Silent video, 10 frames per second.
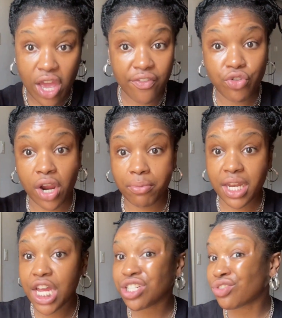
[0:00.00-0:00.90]
have any
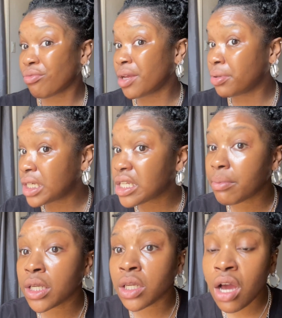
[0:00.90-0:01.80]
recommendations for me, please let
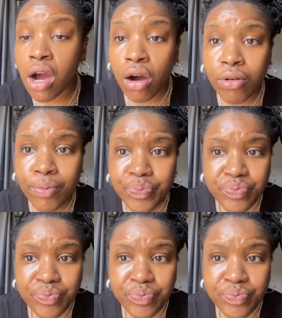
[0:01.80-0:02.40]
me know.